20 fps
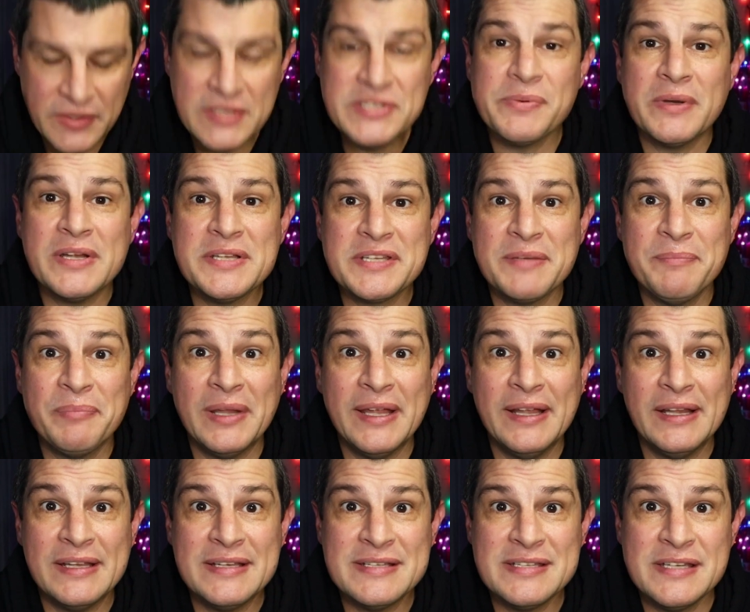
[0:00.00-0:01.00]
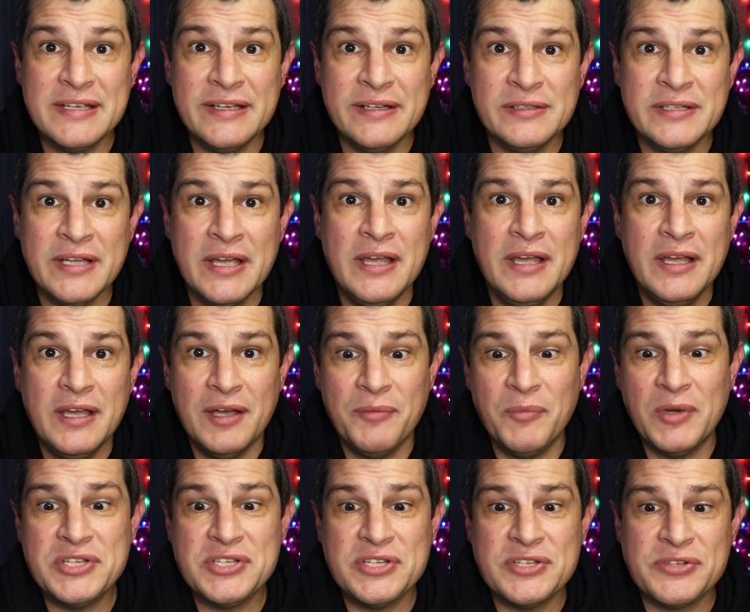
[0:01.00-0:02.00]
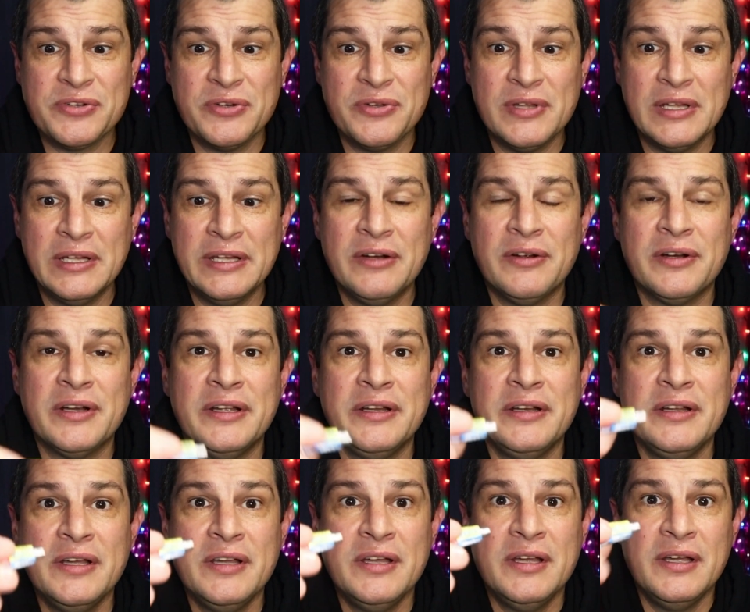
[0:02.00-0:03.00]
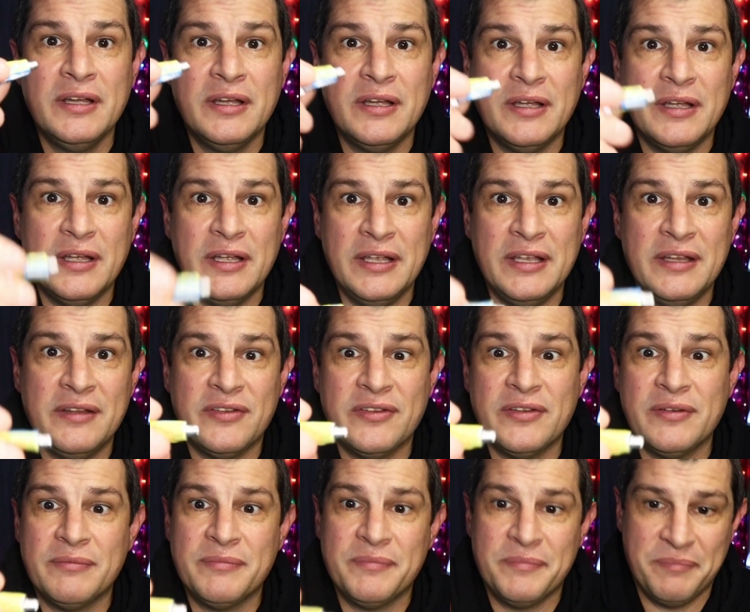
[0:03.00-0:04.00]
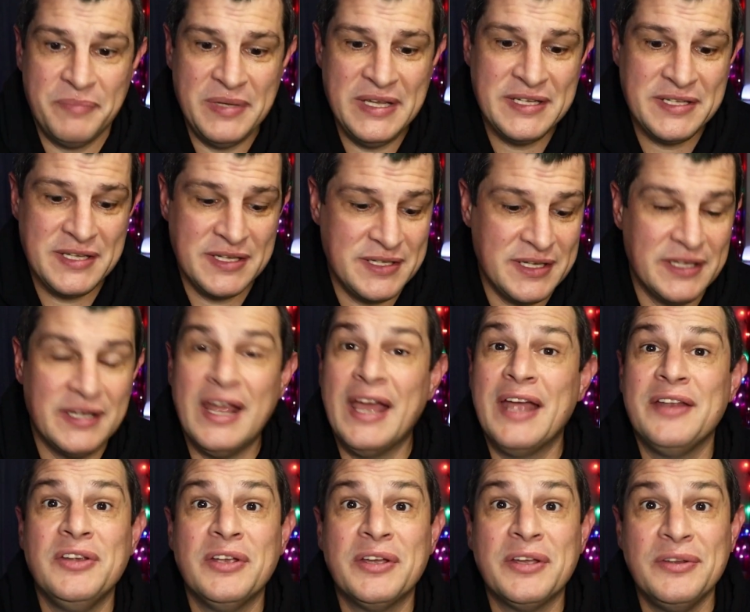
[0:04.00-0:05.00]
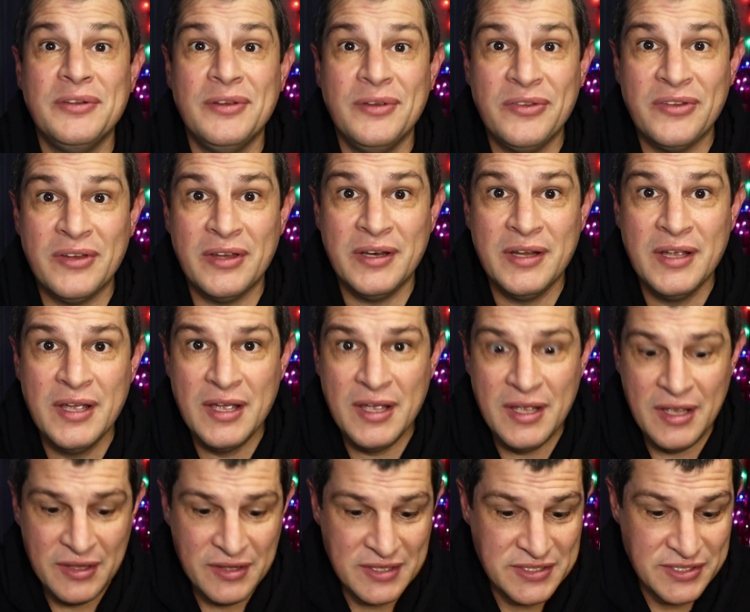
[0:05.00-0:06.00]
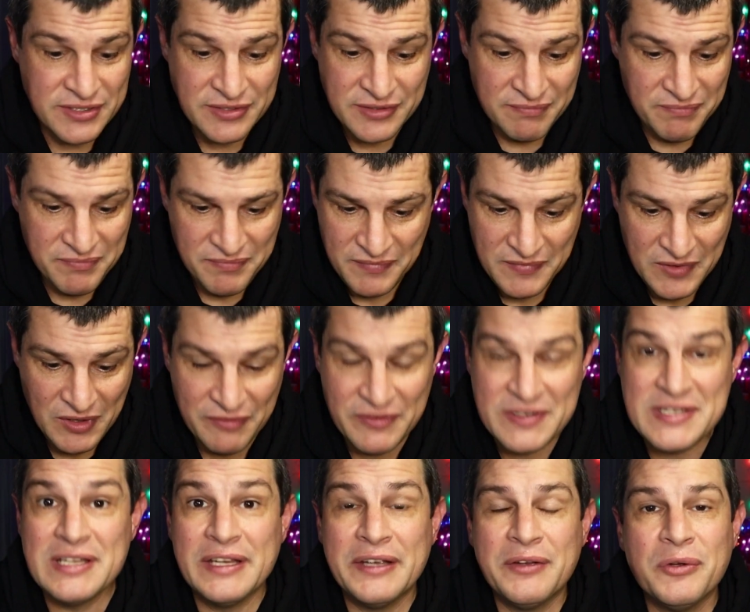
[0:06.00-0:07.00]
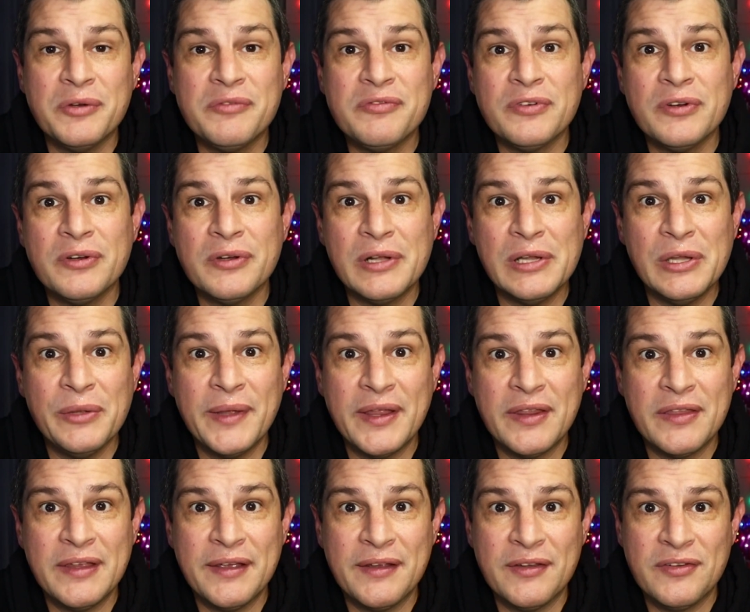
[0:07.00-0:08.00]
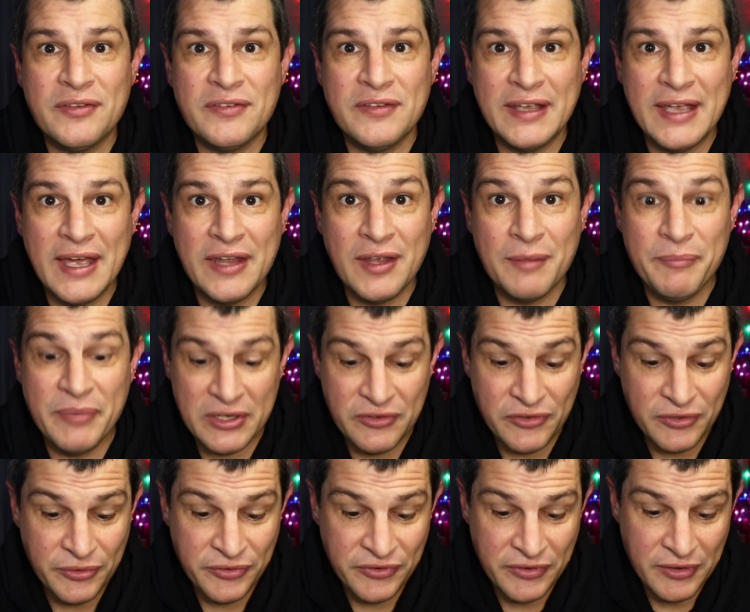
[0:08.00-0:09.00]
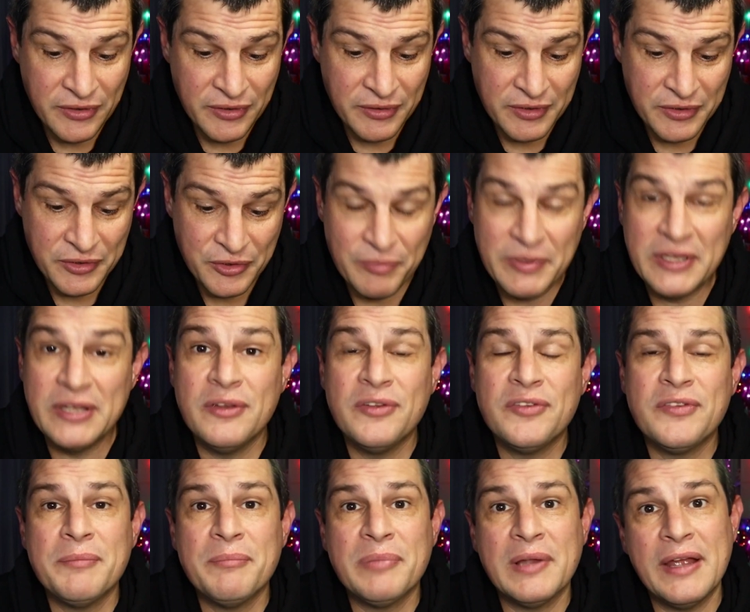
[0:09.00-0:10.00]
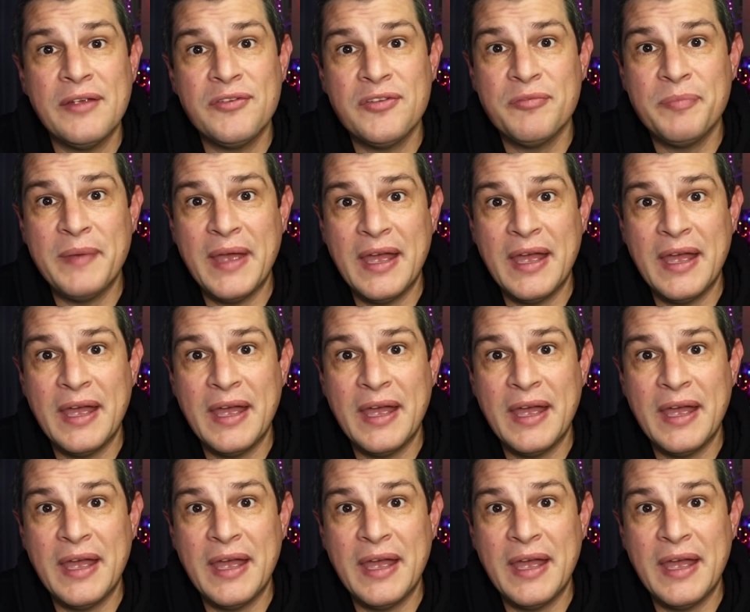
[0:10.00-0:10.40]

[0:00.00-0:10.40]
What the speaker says: This one is completely sealed, and once you screw the lid on it, it pierces it and you can use it. This is obviously good for gluing things together, but it's also could be used in place of